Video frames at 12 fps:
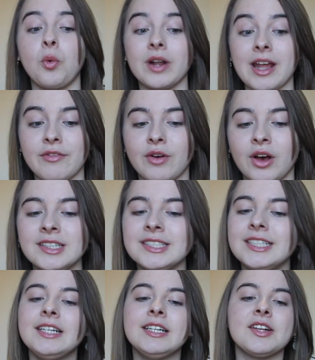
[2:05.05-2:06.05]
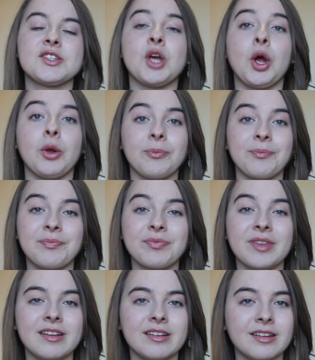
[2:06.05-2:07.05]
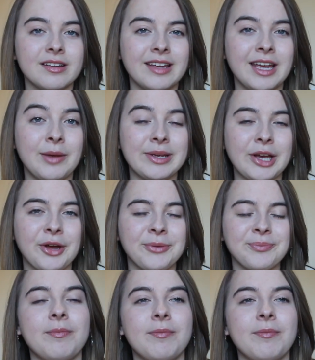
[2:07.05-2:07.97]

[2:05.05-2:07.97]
or whatever. So here we go.